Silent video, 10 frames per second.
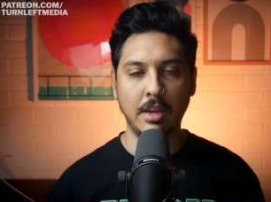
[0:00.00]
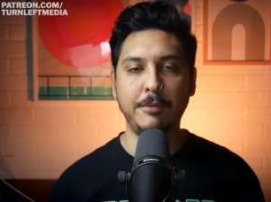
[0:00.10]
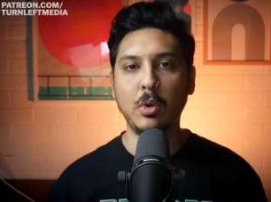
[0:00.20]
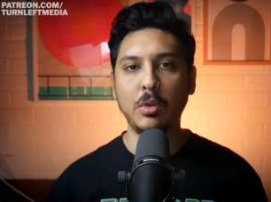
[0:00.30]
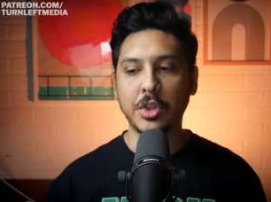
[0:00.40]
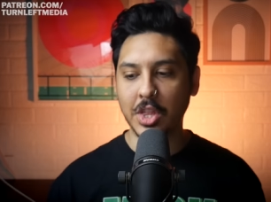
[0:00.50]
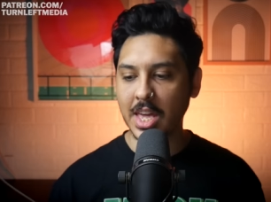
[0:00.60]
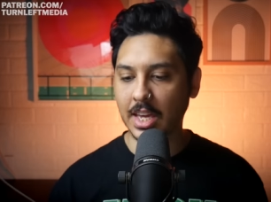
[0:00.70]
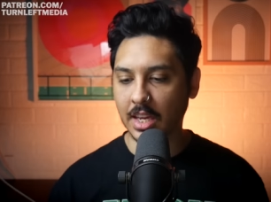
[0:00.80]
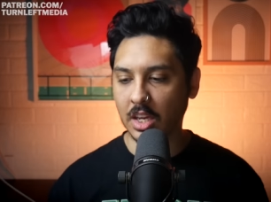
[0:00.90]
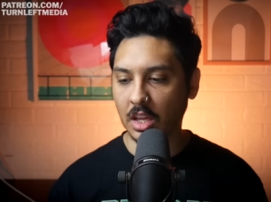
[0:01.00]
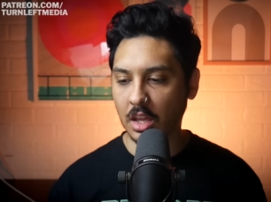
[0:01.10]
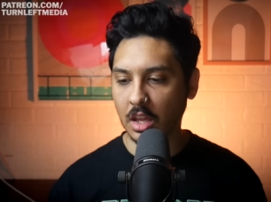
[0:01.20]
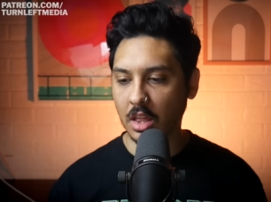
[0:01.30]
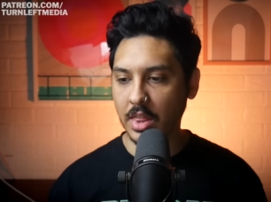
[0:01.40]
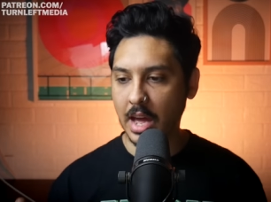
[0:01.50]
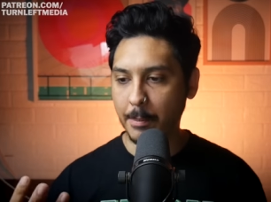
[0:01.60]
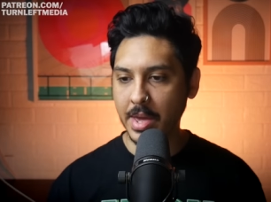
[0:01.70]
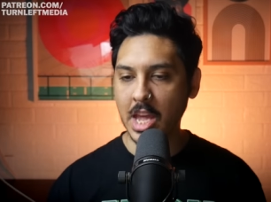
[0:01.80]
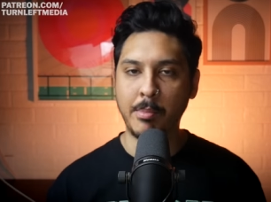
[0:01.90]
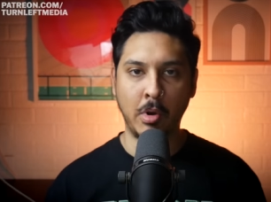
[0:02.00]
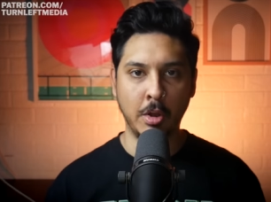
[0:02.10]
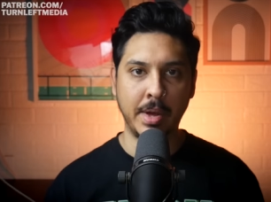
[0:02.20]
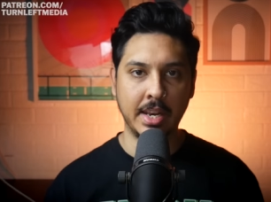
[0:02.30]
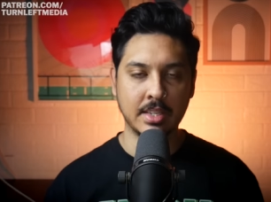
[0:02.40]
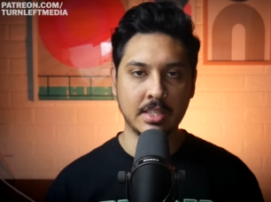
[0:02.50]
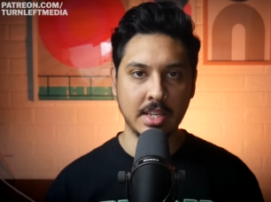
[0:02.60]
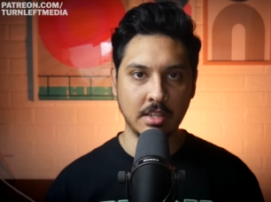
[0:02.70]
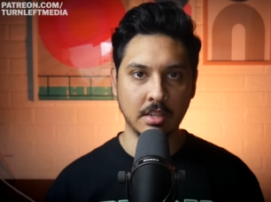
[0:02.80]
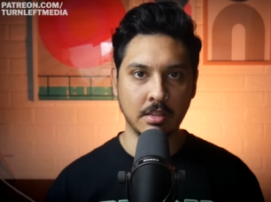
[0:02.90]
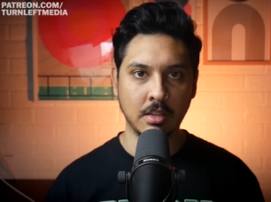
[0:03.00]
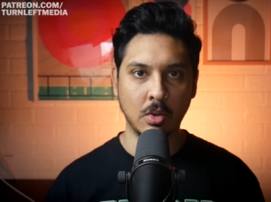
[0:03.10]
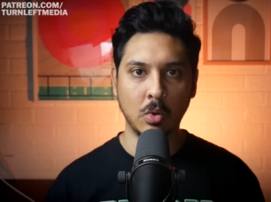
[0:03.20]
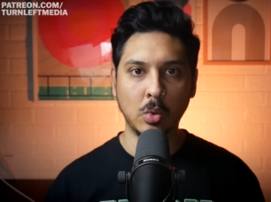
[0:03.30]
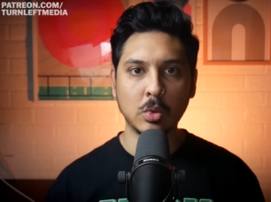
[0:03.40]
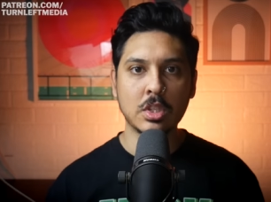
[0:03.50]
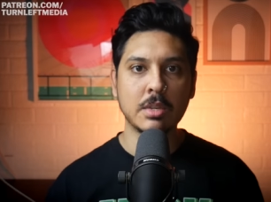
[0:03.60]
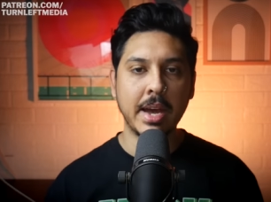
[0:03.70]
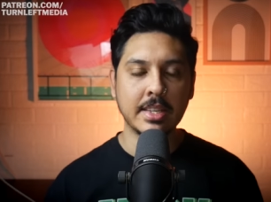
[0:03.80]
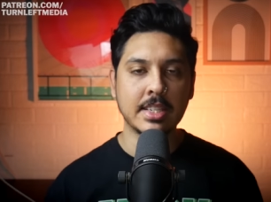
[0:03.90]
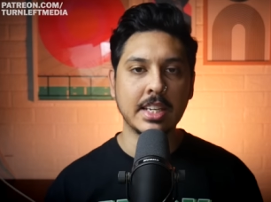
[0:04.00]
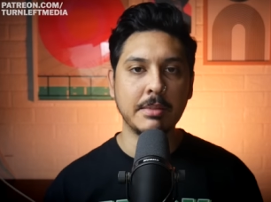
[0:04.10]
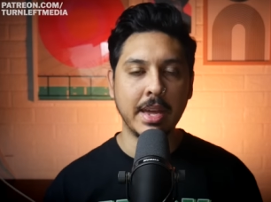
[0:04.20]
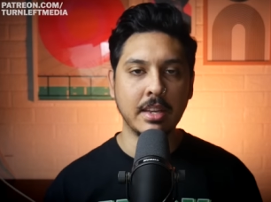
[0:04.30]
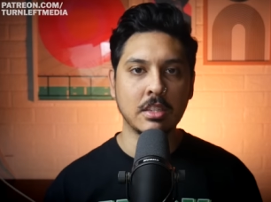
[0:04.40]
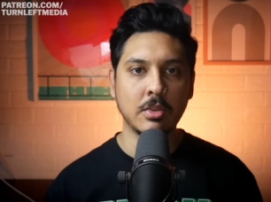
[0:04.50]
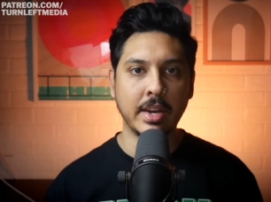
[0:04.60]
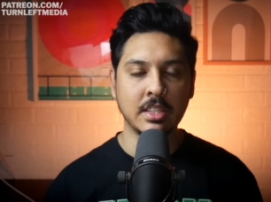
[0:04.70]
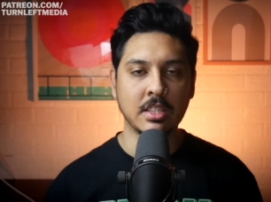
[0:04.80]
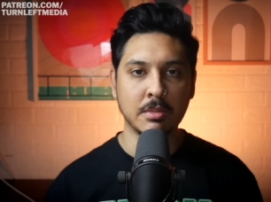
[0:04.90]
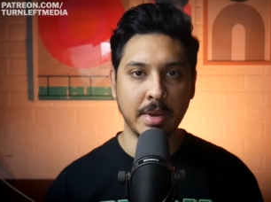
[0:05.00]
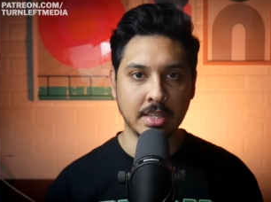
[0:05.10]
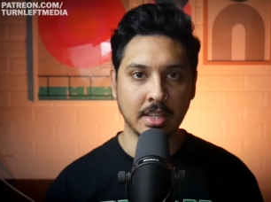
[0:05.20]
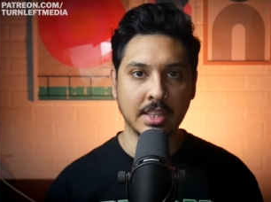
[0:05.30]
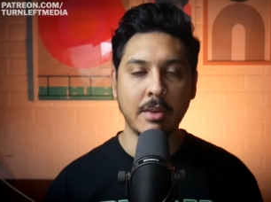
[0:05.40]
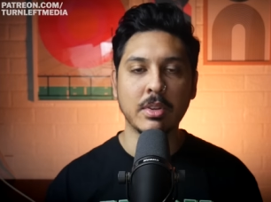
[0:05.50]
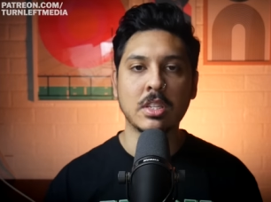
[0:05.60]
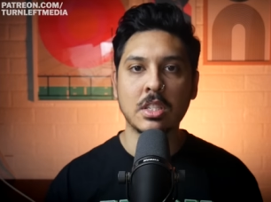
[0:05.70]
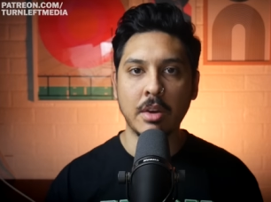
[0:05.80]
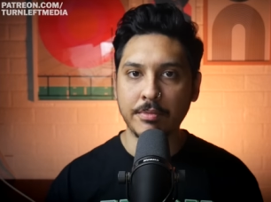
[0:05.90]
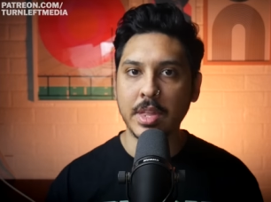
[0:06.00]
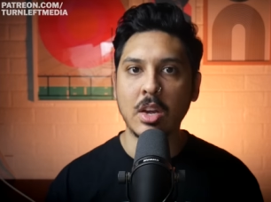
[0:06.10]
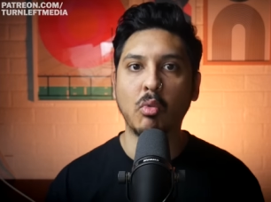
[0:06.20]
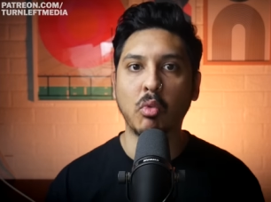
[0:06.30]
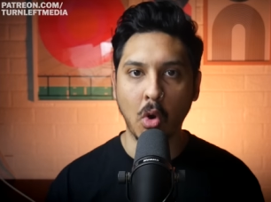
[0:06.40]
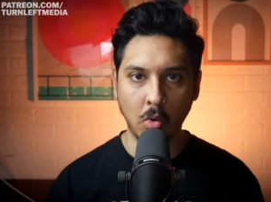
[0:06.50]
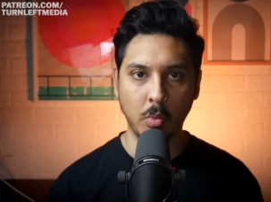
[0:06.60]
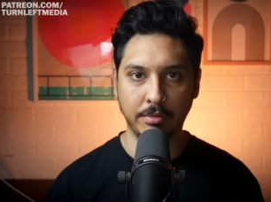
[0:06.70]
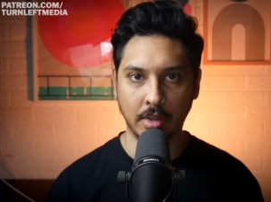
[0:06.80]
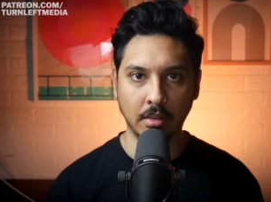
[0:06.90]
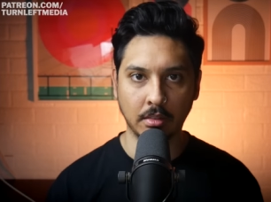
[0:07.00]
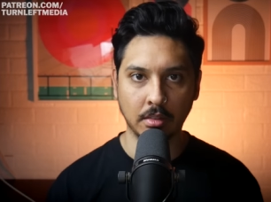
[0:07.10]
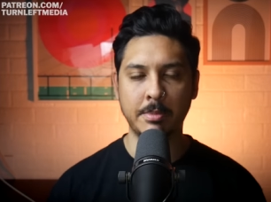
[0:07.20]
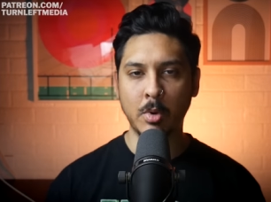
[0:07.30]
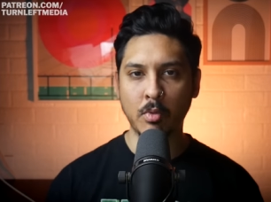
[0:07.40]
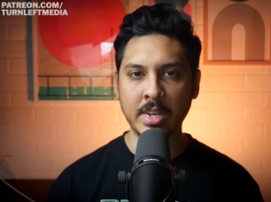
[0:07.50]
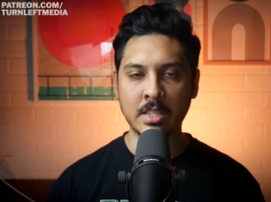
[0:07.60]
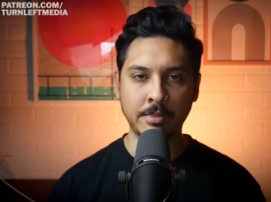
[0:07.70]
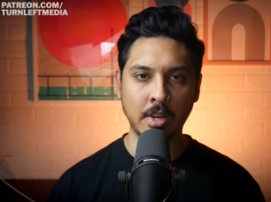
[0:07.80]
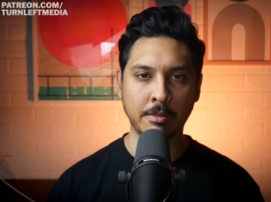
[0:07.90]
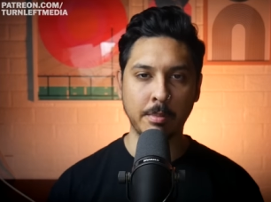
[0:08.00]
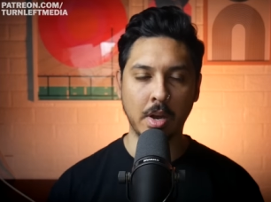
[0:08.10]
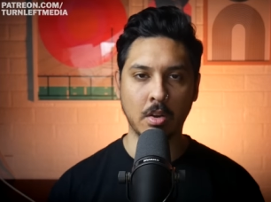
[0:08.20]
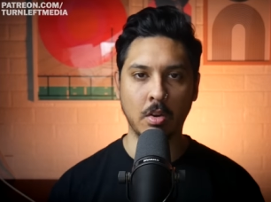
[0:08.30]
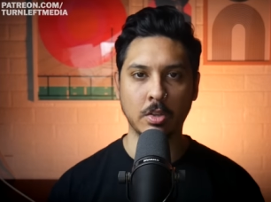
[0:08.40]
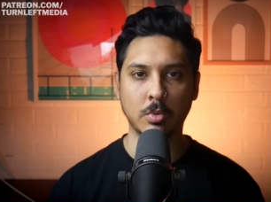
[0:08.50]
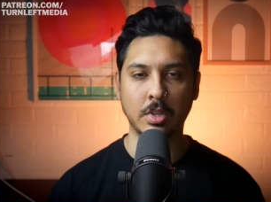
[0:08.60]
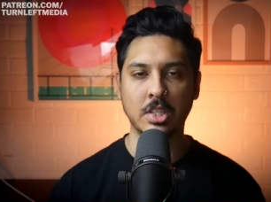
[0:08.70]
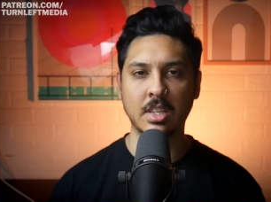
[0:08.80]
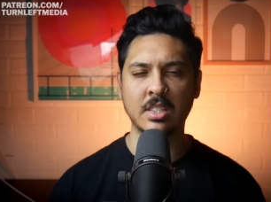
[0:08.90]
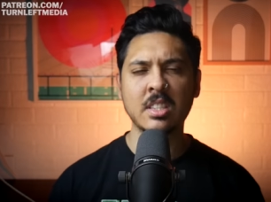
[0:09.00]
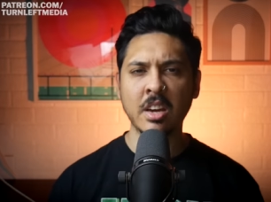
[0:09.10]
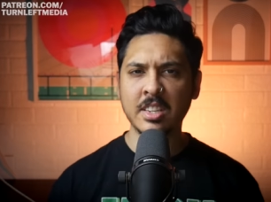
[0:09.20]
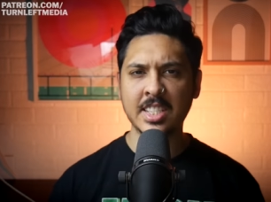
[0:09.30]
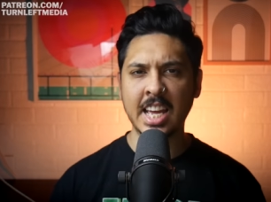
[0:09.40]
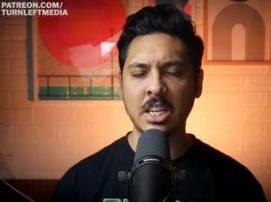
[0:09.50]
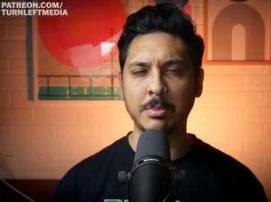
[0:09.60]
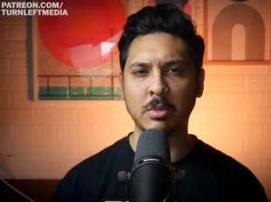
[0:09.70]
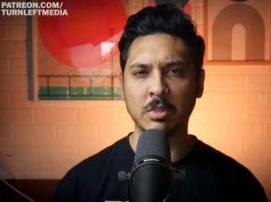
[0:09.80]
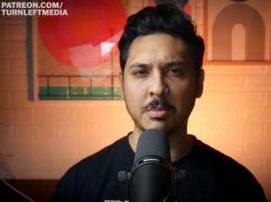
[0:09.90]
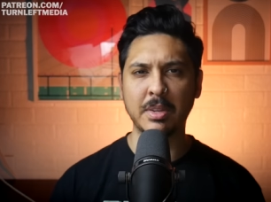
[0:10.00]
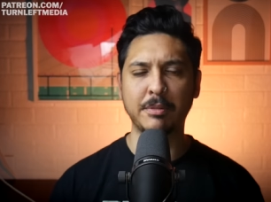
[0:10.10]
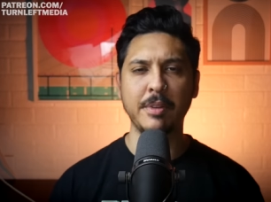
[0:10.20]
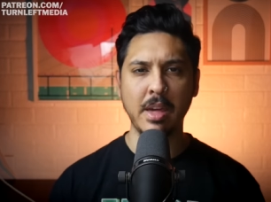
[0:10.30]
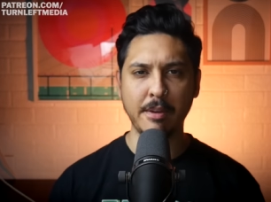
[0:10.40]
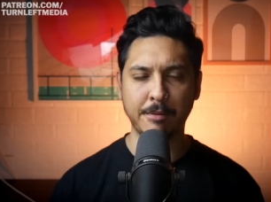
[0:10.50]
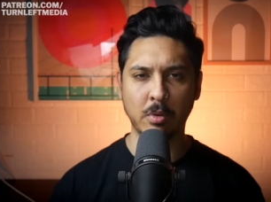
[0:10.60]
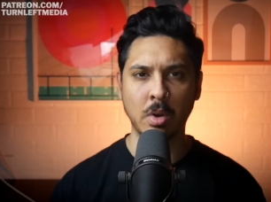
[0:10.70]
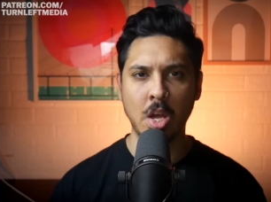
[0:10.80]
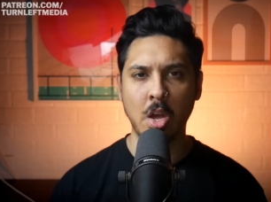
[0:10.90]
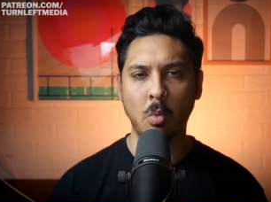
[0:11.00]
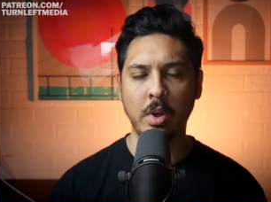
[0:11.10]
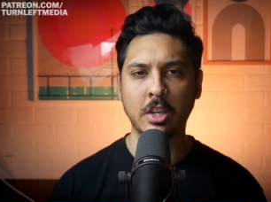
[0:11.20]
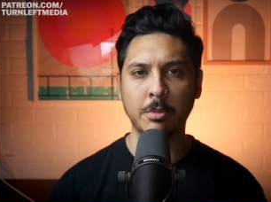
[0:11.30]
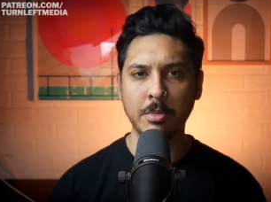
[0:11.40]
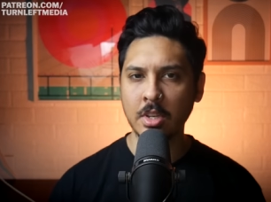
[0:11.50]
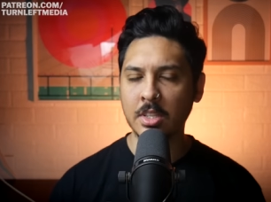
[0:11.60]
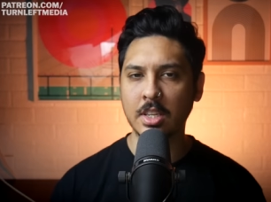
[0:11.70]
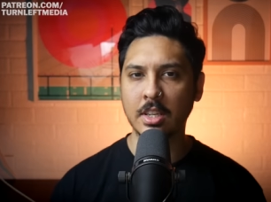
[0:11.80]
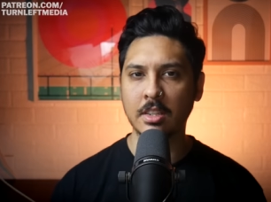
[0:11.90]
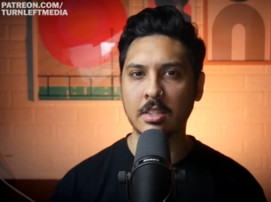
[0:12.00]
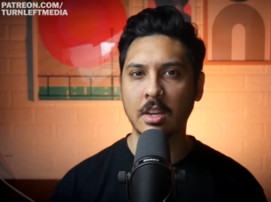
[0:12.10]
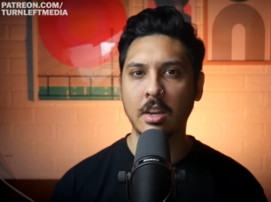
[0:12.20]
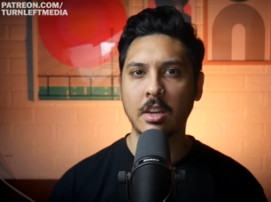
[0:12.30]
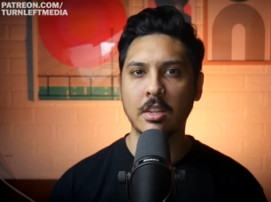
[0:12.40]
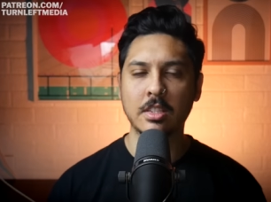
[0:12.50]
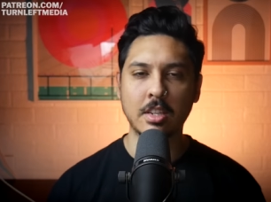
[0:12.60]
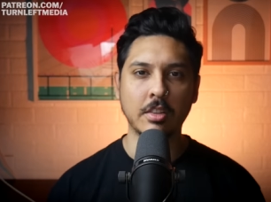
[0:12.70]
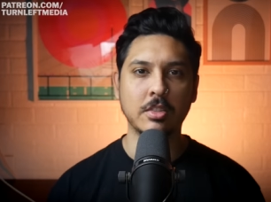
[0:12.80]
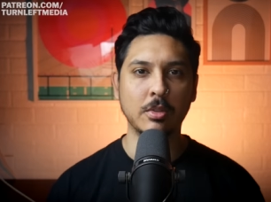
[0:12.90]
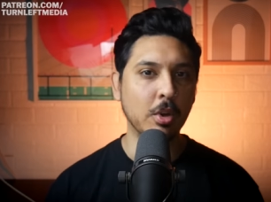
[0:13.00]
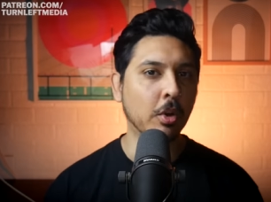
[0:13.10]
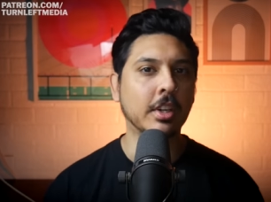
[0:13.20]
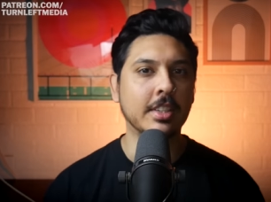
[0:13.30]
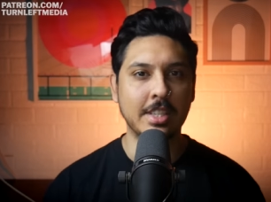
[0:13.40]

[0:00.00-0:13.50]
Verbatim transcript: If you think that being pro Palestinian automatically makes you anti Semitic, there is something wrong with you. And a more recent video from Margaret Hodge where she says it's understandable to be fearful when communities start to look